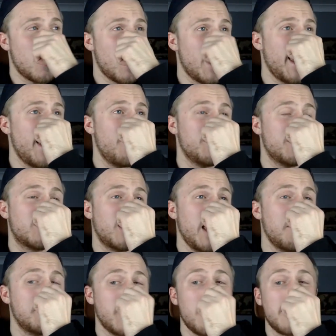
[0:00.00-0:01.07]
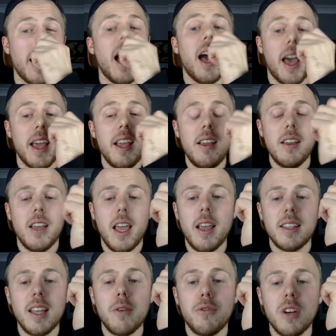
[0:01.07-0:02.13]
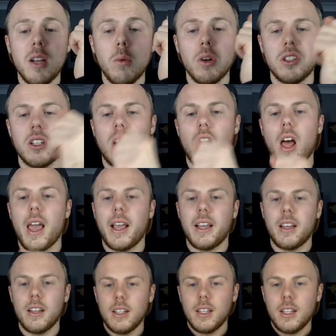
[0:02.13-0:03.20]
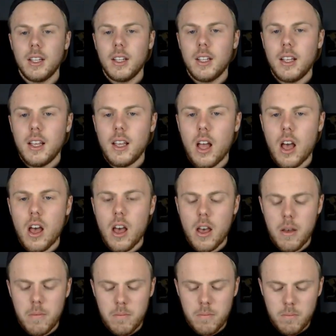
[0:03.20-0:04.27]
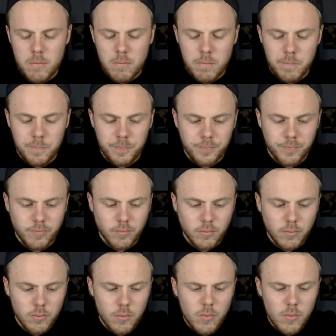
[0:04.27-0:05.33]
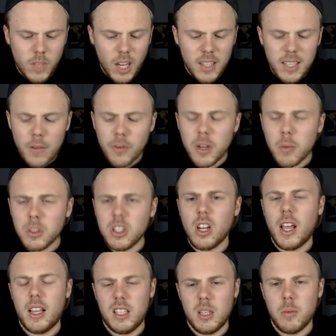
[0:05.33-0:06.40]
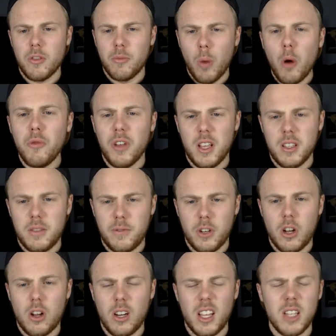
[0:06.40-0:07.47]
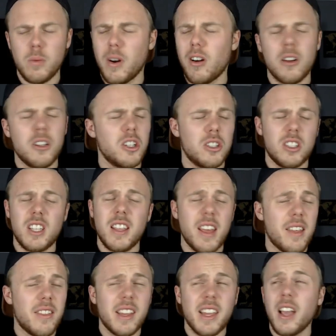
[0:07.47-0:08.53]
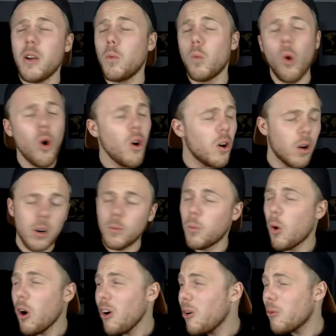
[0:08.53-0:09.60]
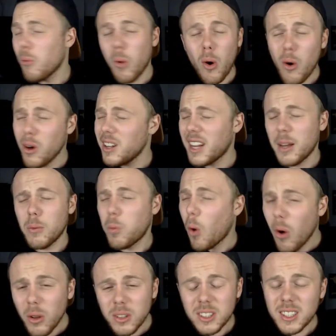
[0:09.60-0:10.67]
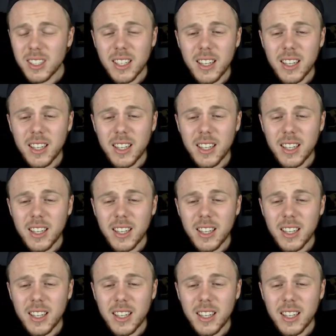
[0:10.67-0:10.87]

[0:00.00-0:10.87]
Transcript: It was okay. It definitely wasn't like some of Moffat's finales where I just sit there thinking, what, like what?